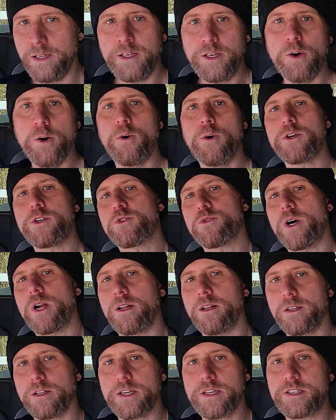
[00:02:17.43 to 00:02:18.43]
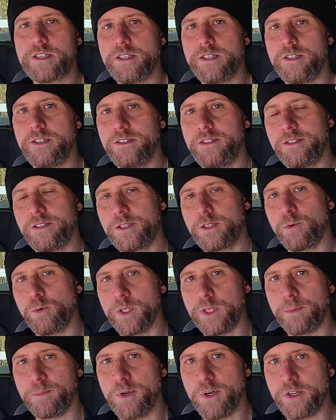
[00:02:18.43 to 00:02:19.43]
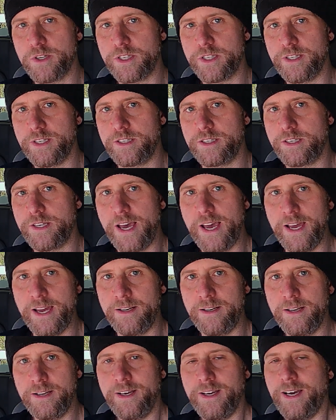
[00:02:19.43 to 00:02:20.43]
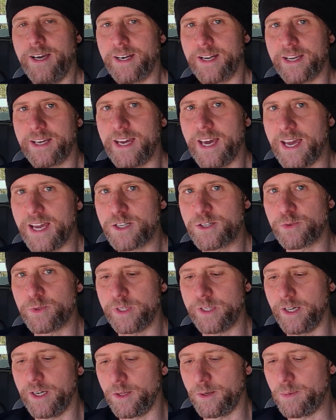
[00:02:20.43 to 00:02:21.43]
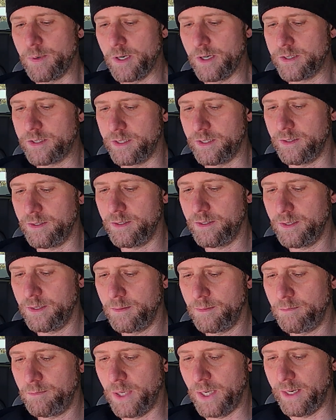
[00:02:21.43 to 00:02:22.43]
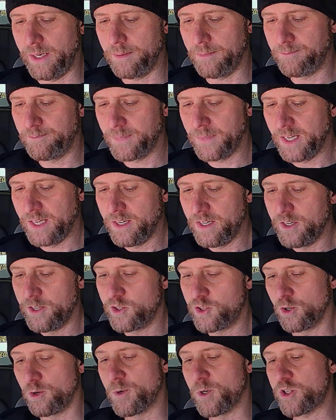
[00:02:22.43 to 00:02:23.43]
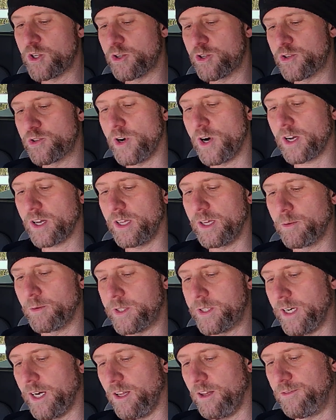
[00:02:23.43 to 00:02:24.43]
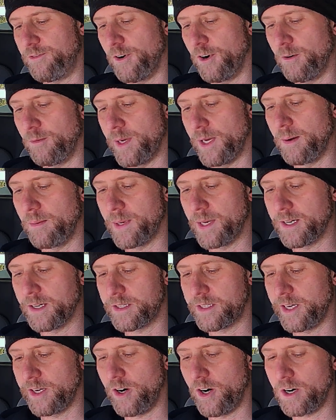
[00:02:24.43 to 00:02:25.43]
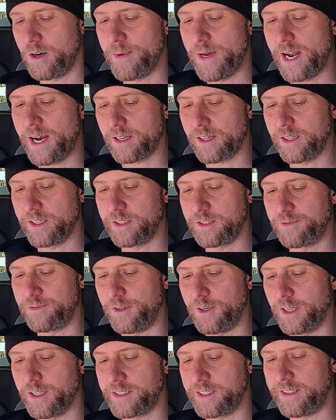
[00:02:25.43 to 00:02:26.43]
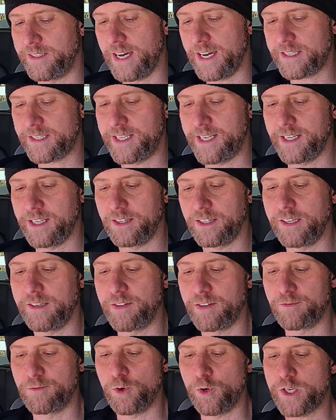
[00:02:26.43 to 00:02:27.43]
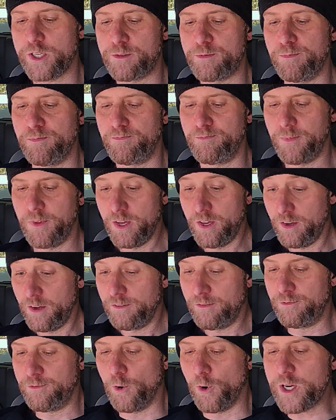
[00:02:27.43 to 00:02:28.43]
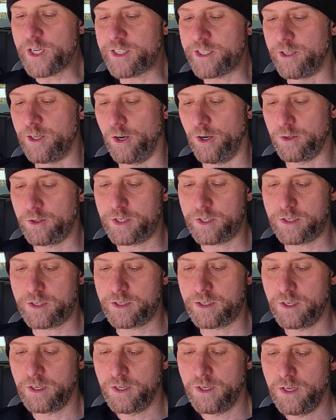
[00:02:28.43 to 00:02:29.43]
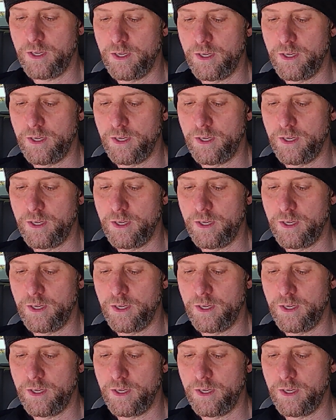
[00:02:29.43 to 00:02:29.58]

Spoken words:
You always want to listen to what the person is saying and engage with the other person. But Zoomers are struggling with telephobia because they automatically default to texting and leaving voice notes,